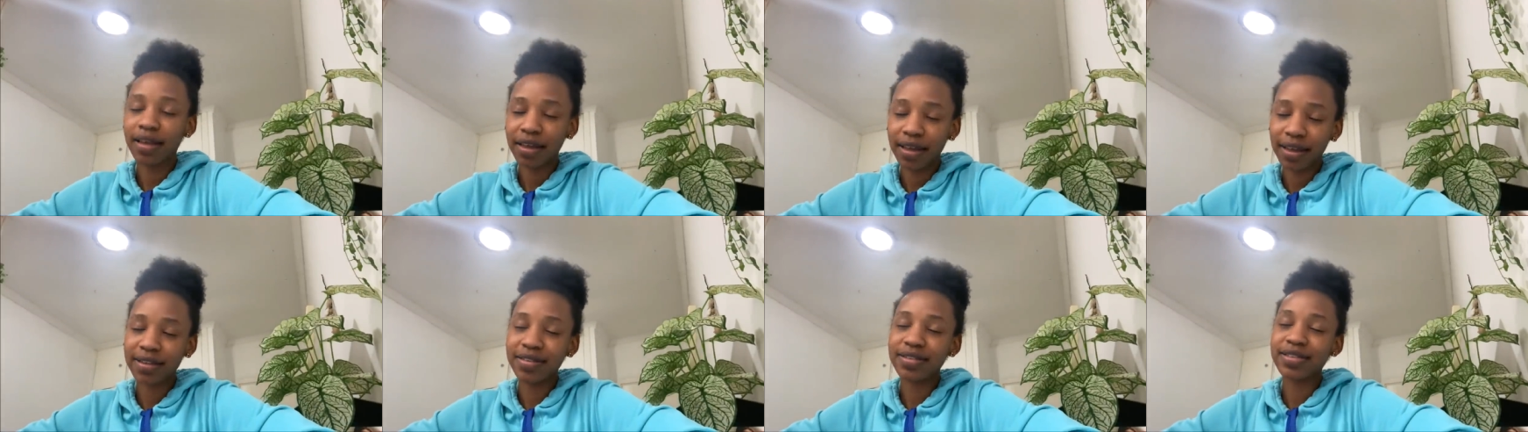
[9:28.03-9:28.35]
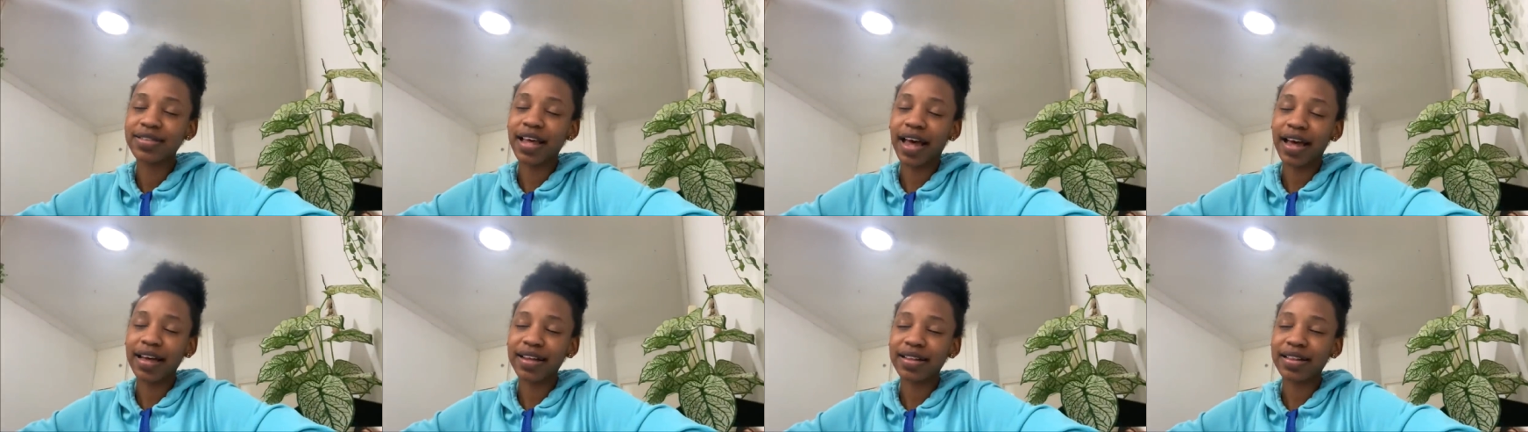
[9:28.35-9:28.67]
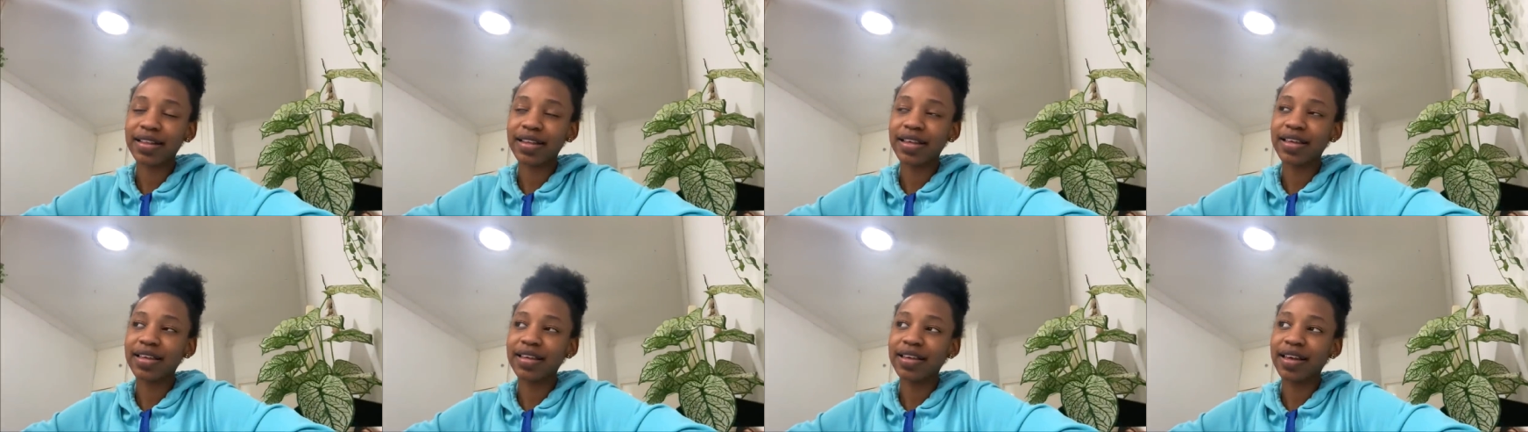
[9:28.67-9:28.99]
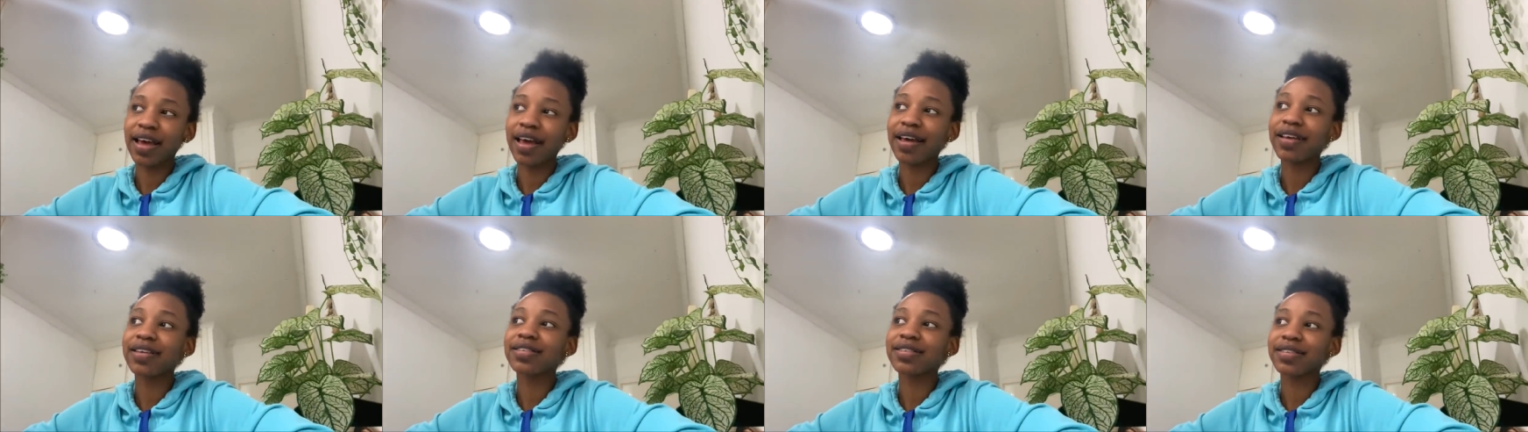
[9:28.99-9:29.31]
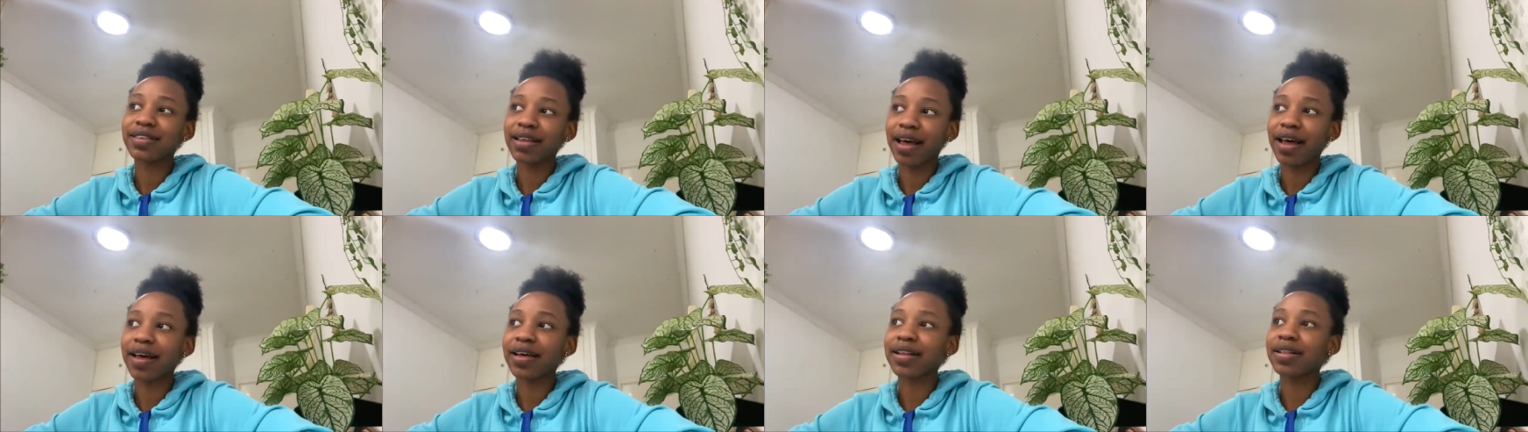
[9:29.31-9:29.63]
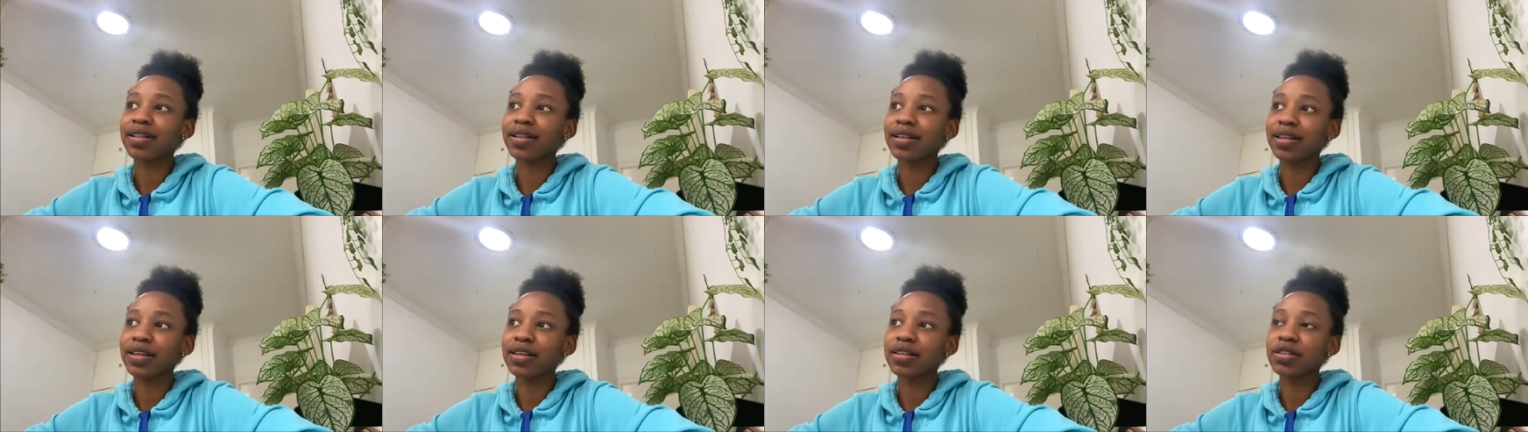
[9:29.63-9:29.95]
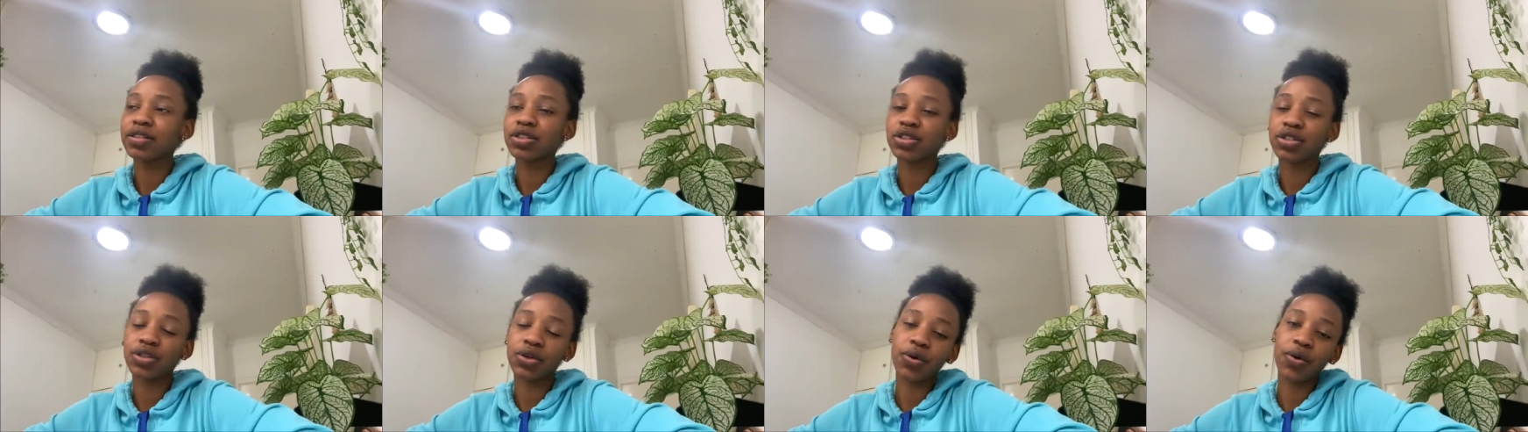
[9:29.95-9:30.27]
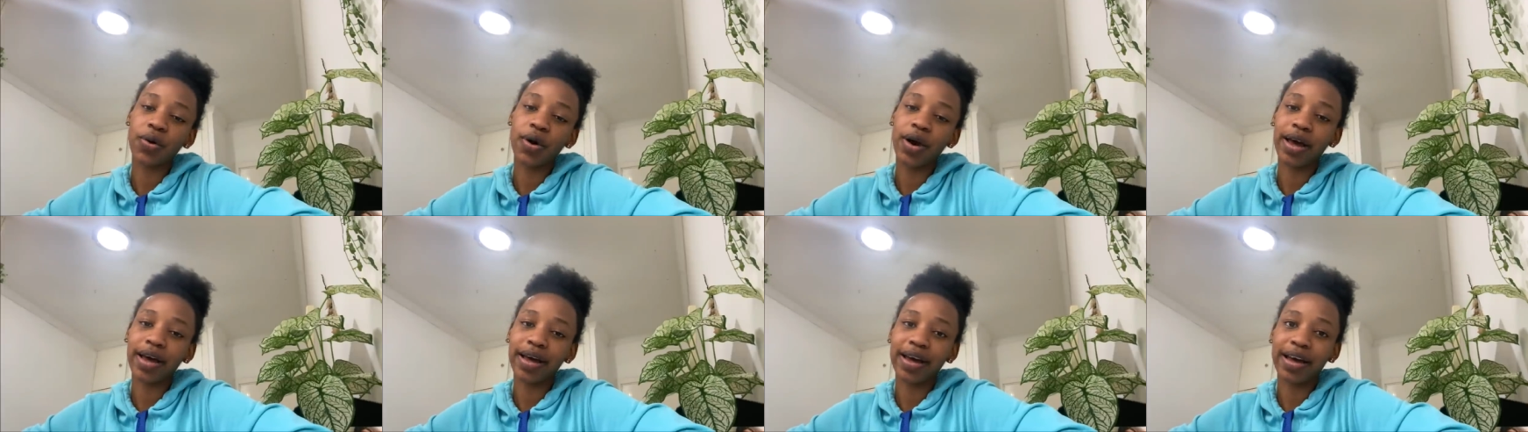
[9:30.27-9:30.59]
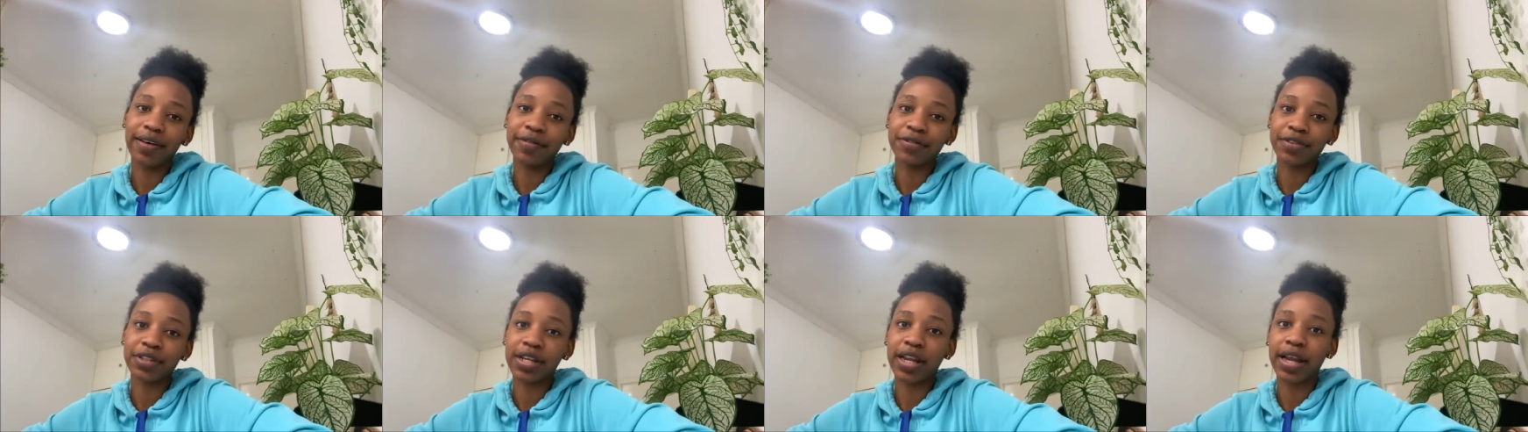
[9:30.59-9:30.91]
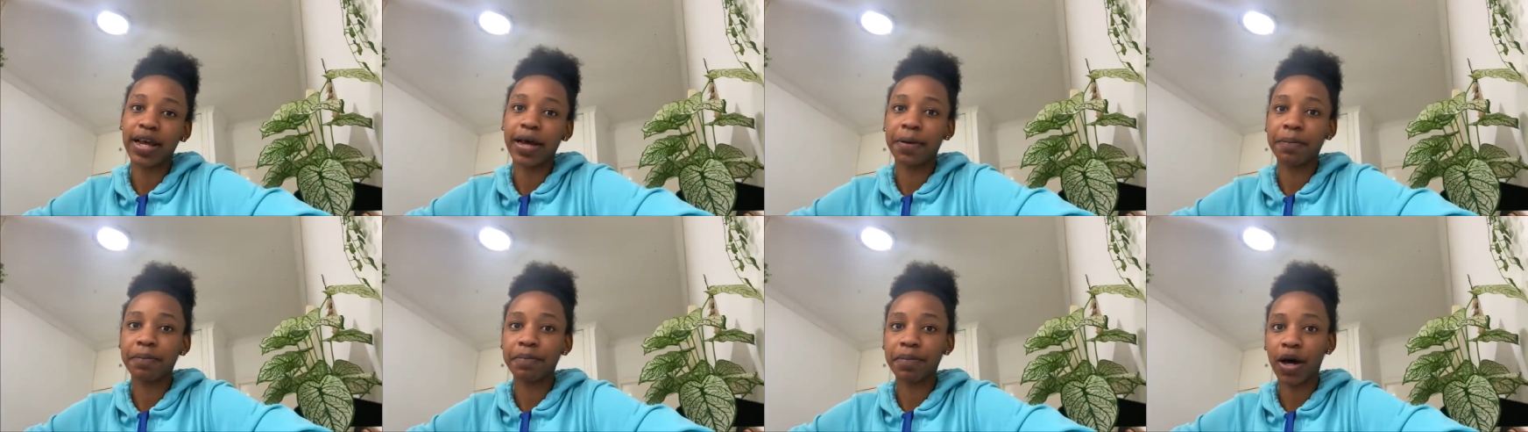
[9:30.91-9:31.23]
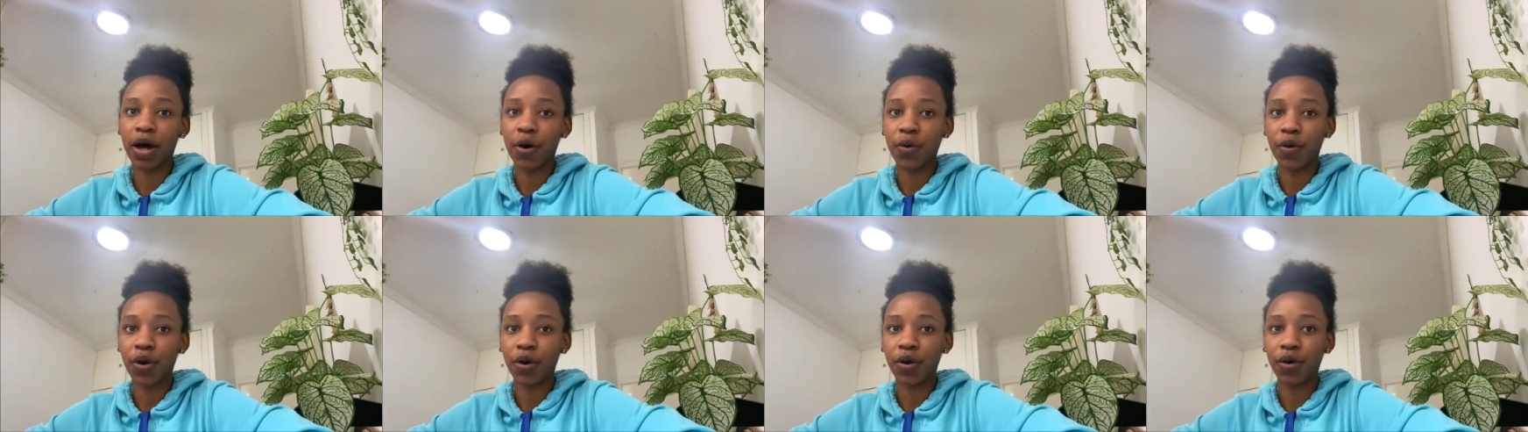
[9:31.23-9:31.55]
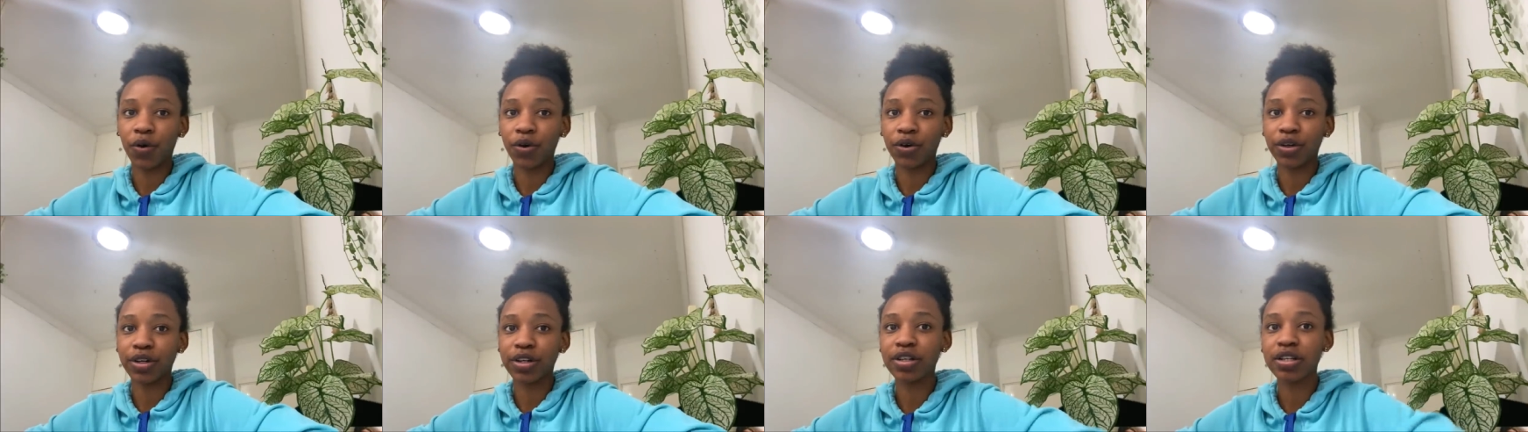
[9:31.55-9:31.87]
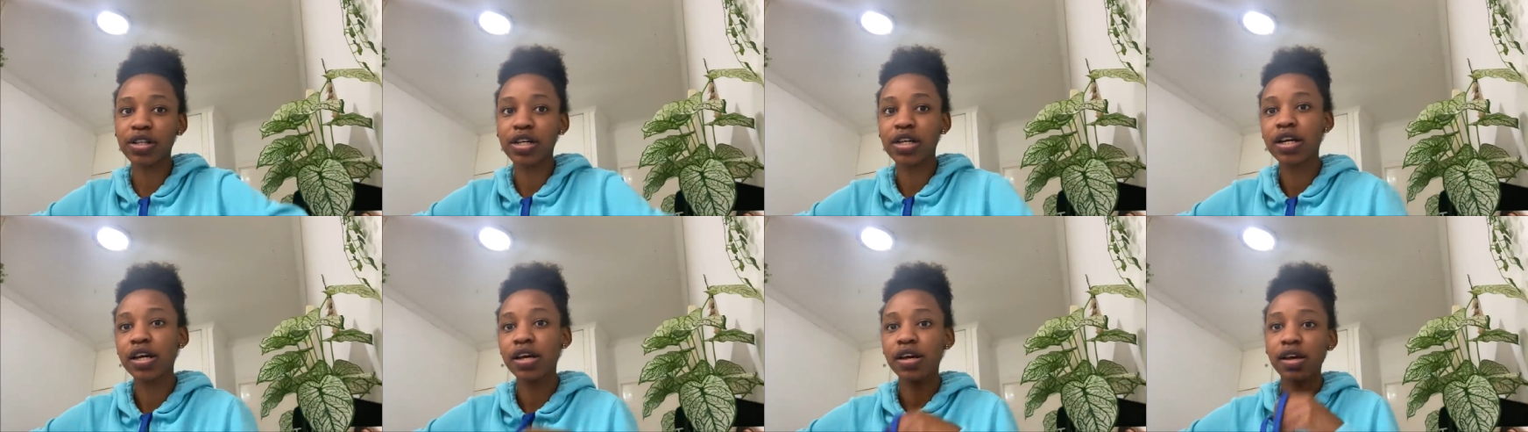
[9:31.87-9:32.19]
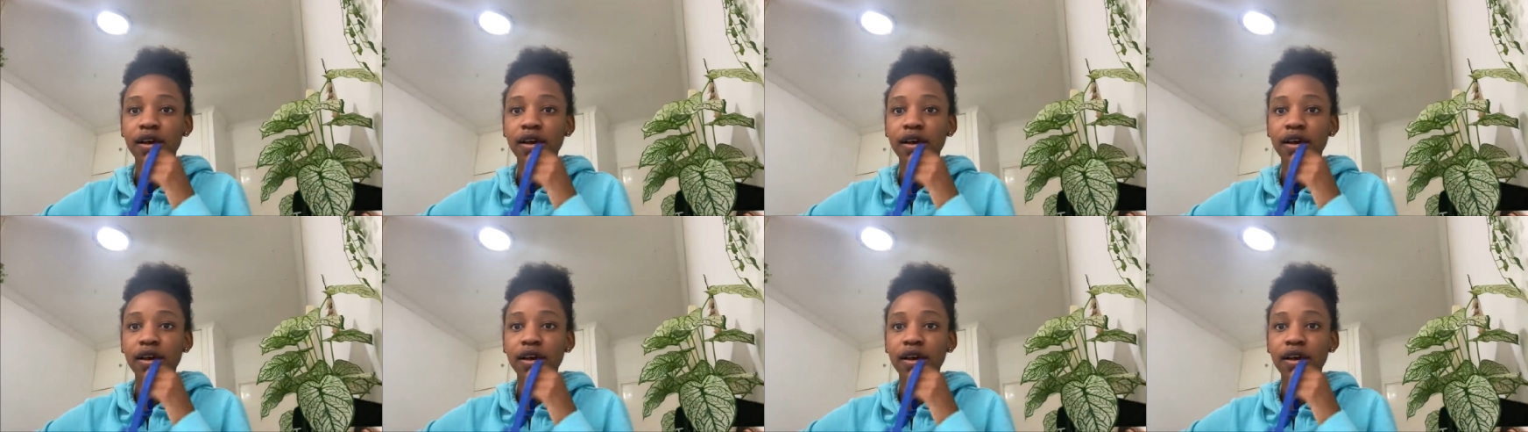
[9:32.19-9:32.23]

exactly exactly so i have to like power on